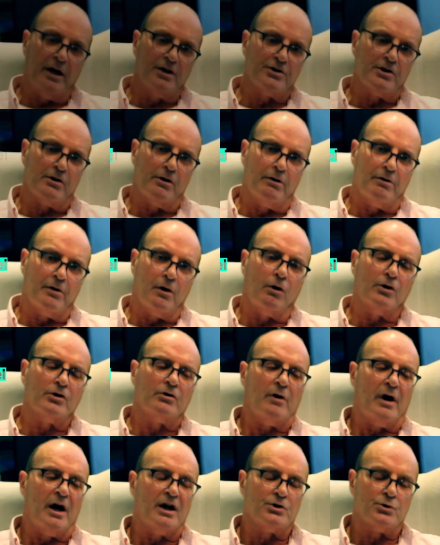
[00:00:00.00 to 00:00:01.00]
days, the
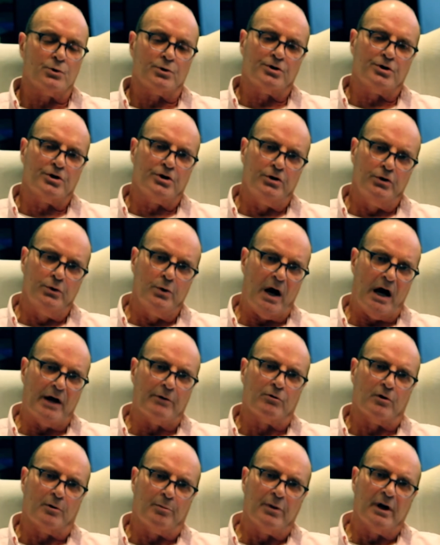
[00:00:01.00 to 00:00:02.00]
entourage was
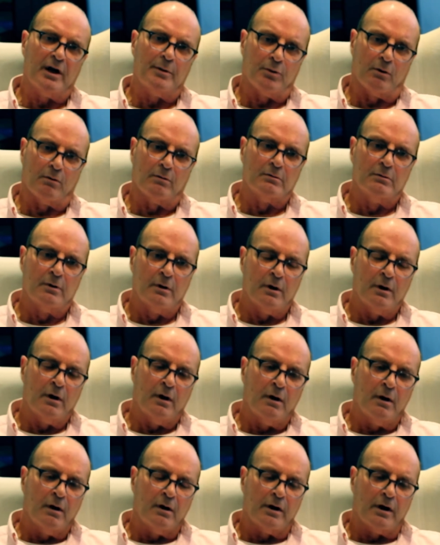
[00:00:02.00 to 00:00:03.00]
200 people.
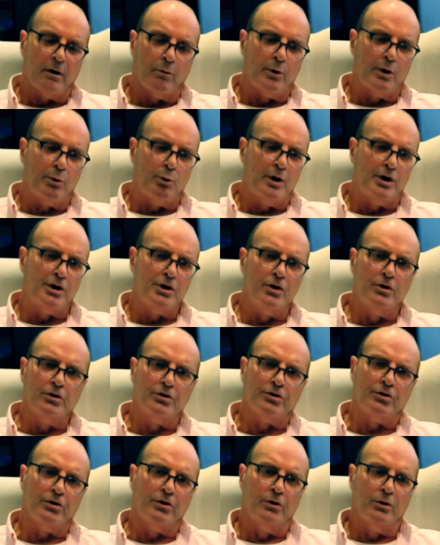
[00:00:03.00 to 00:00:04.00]
Now, when
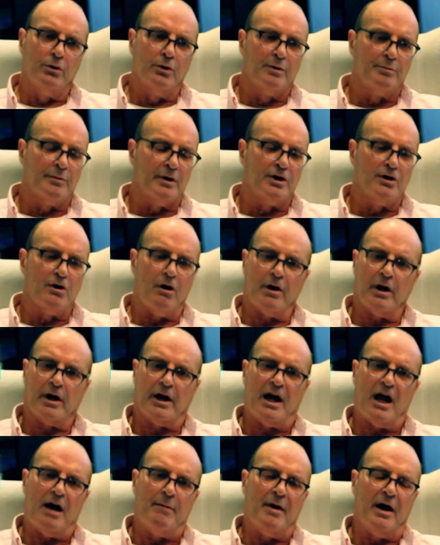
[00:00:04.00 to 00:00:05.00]
U2 and
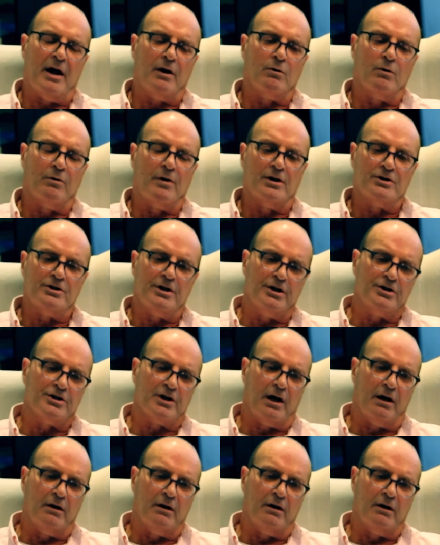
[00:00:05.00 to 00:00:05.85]
Madonna came out all those years